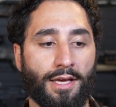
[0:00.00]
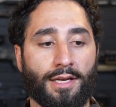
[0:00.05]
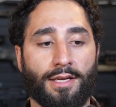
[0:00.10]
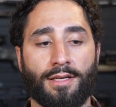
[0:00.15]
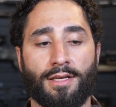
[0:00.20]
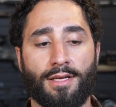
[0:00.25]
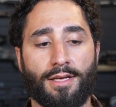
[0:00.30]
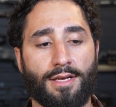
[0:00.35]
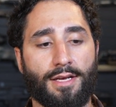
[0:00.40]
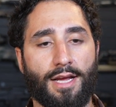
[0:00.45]

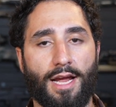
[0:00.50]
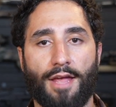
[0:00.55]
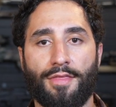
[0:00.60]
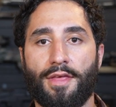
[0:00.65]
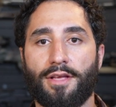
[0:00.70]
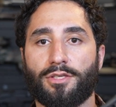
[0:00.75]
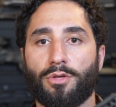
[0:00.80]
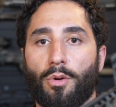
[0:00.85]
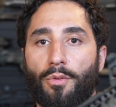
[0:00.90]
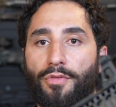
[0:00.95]
And
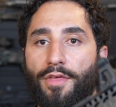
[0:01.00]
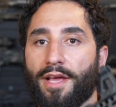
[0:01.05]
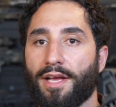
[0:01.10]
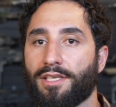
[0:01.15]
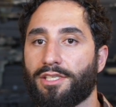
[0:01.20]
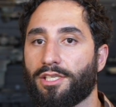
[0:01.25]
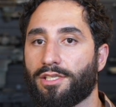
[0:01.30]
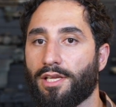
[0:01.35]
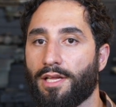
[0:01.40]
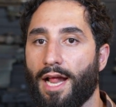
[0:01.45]
this whole thing
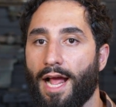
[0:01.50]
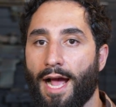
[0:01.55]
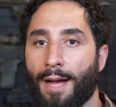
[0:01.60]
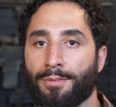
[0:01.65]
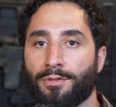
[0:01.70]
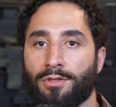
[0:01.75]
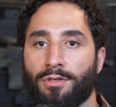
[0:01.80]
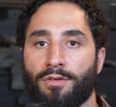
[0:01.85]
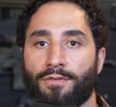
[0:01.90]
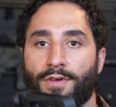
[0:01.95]
is just an
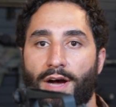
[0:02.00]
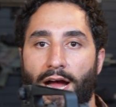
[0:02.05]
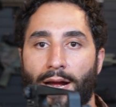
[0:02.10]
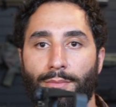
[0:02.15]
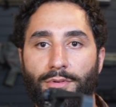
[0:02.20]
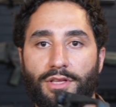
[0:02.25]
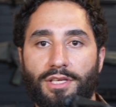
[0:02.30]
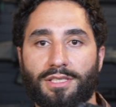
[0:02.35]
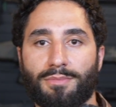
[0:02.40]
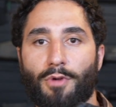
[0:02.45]
absolute vibe
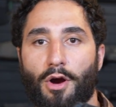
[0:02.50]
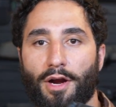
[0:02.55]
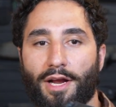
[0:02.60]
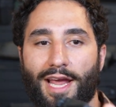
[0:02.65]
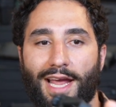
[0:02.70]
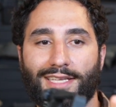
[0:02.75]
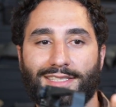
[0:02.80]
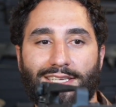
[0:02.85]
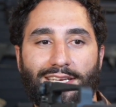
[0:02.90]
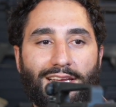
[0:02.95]
with this Mark
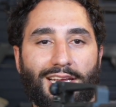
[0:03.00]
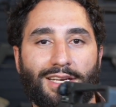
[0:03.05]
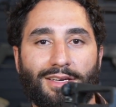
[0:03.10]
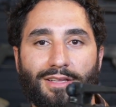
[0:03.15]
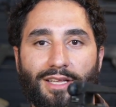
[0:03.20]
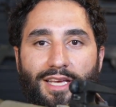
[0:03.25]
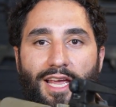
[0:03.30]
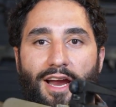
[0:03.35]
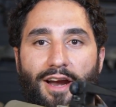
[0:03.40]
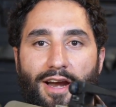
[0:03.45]
18,
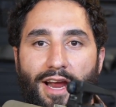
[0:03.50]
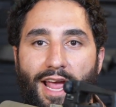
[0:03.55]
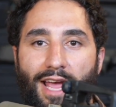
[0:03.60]
the carry